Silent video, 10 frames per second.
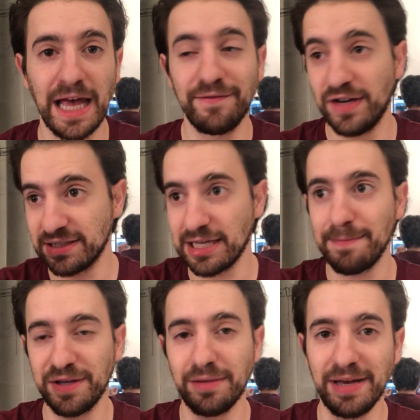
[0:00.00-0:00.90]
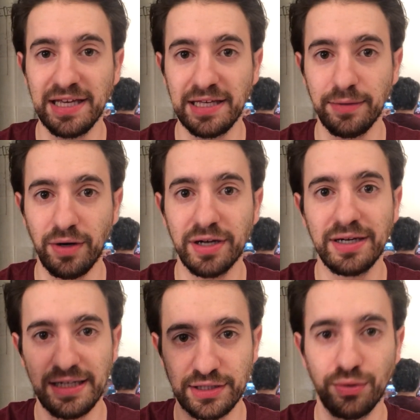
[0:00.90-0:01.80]
First type in the main keyword
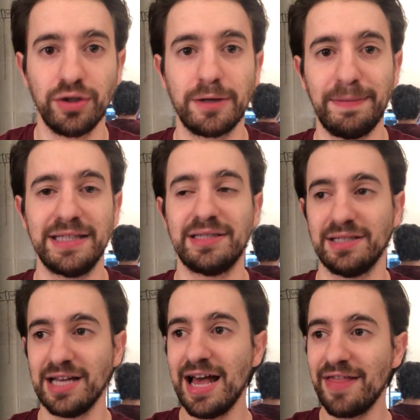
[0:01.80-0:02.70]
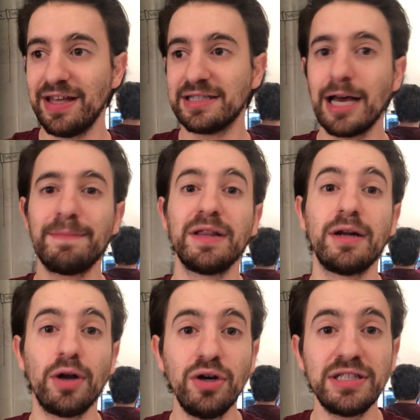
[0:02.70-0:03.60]
and list all the competitors, then type in the
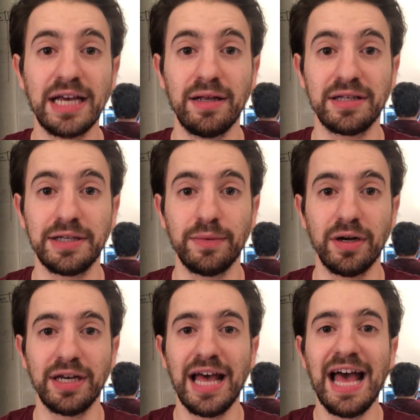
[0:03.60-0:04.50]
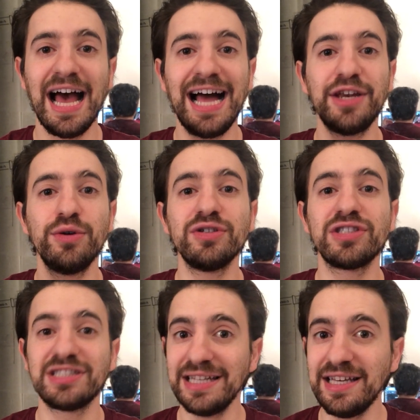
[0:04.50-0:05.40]
long tail keyword, and you'll
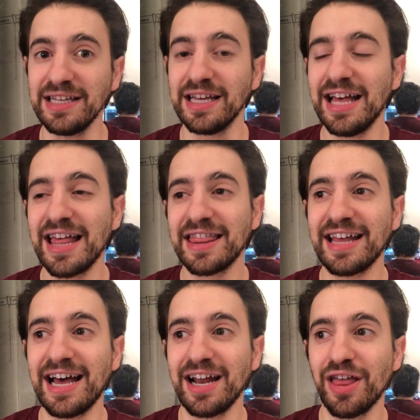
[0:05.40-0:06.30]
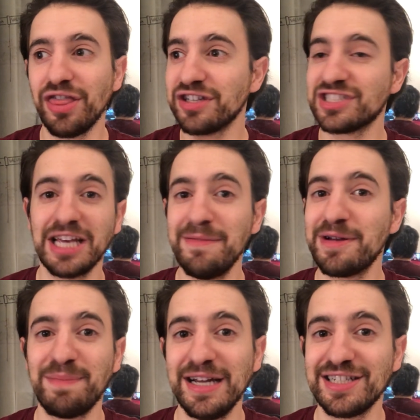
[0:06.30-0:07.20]
see that the same
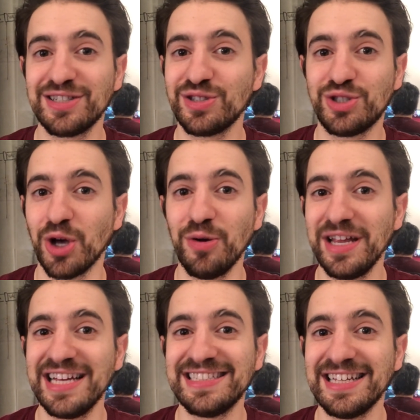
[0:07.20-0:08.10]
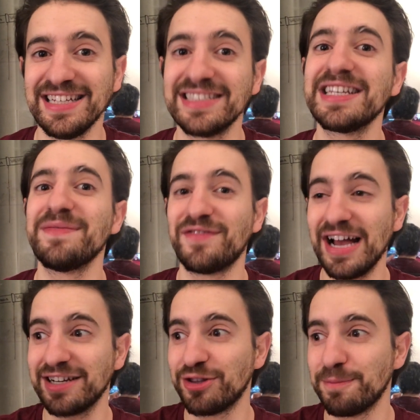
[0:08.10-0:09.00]
competitors don't exist. In
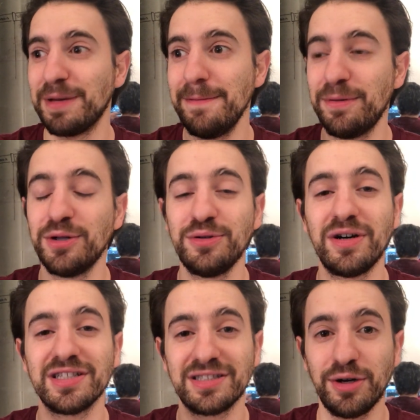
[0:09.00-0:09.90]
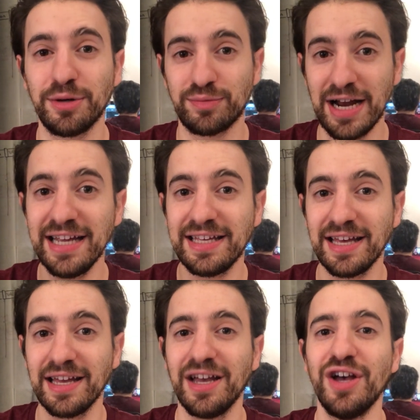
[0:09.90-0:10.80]
fact, the people who are
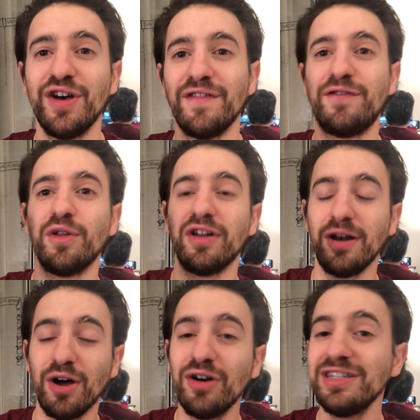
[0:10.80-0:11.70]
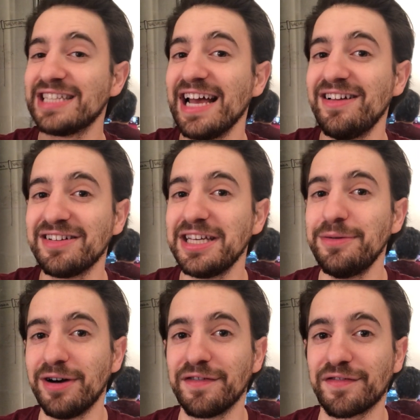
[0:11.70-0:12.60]
ranking for the long tail
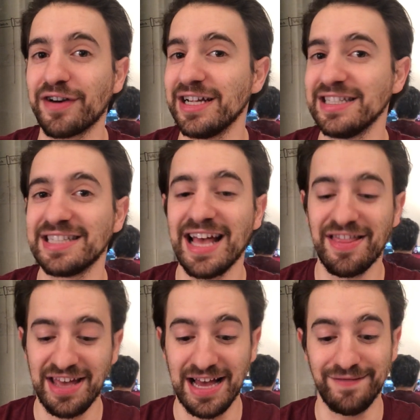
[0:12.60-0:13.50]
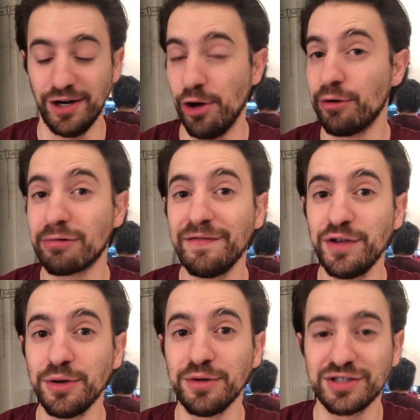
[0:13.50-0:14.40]
keyword phrase, they have lower
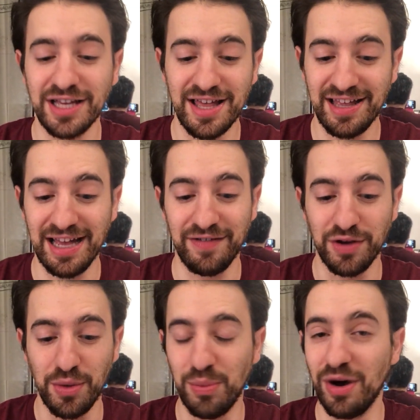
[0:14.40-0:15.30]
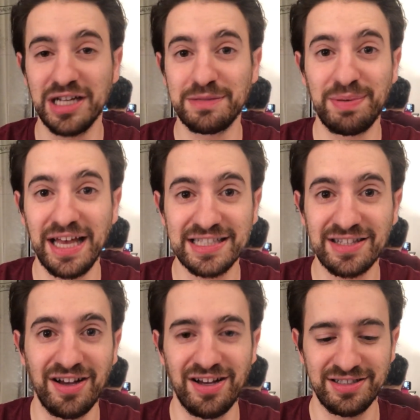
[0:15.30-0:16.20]
reviews, they have worse
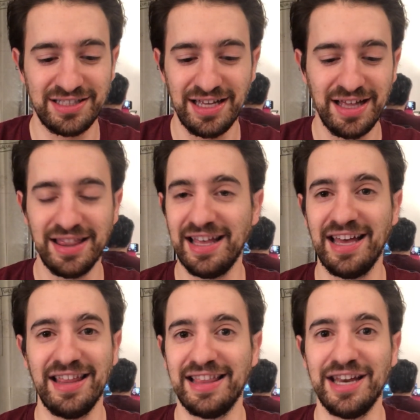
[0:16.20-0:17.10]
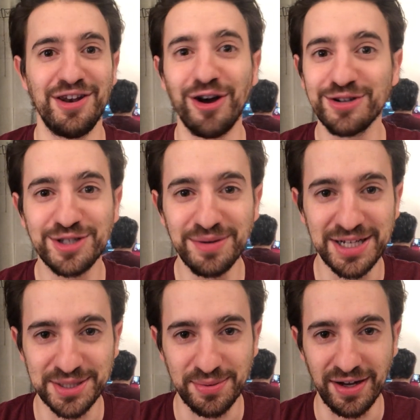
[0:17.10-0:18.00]
BSRs, they're not
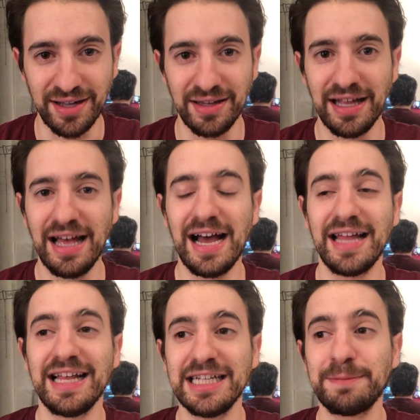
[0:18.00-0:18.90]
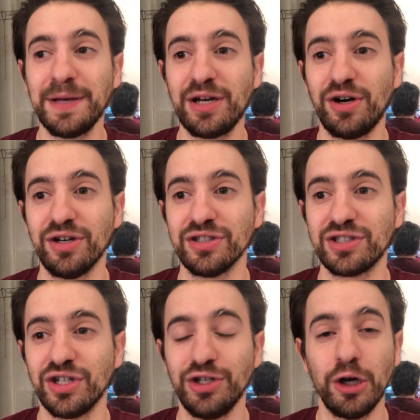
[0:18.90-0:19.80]
doing as well, And that's
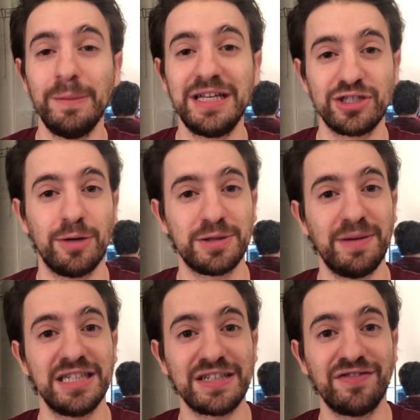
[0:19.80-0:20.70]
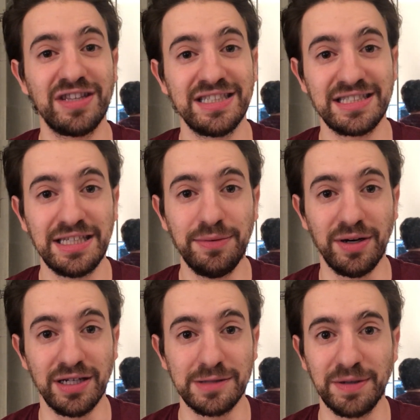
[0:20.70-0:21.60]
because nobody is optimizing for these
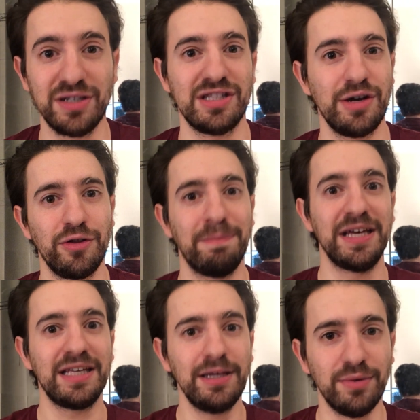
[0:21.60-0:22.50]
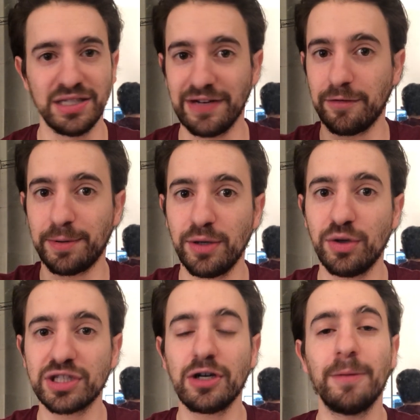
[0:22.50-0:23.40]
keywords because they're not the big keywords. Everybody
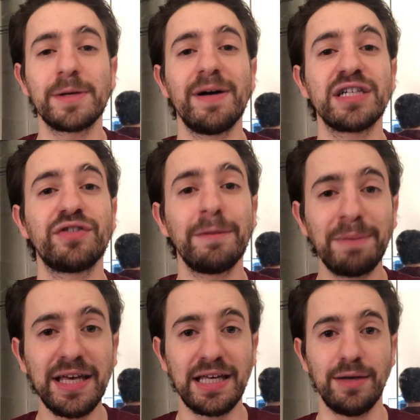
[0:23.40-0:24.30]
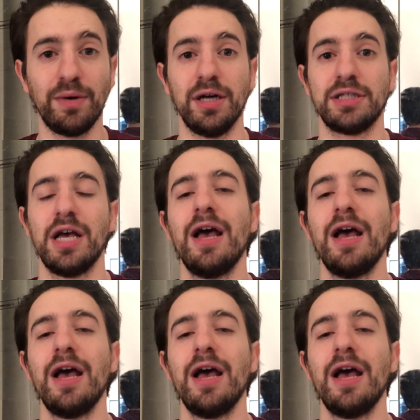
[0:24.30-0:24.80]
wants to optimize for the big keywords.